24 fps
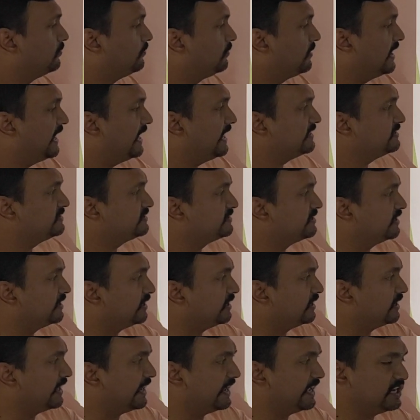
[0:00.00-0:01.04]
Plant
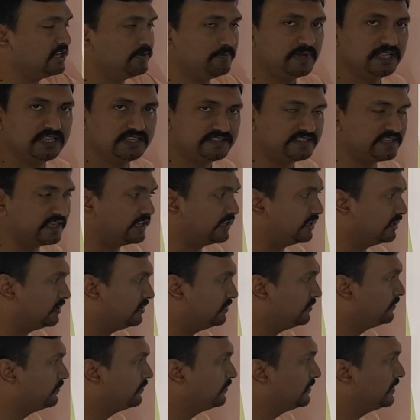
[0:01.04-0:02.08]
cell, animal
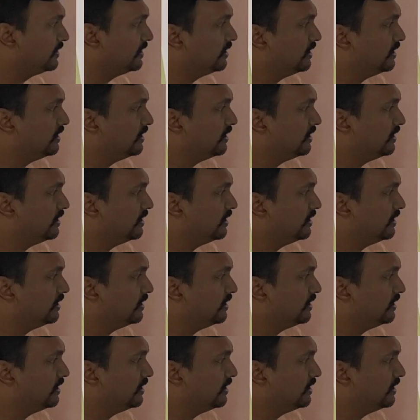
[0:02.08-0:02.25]
cell,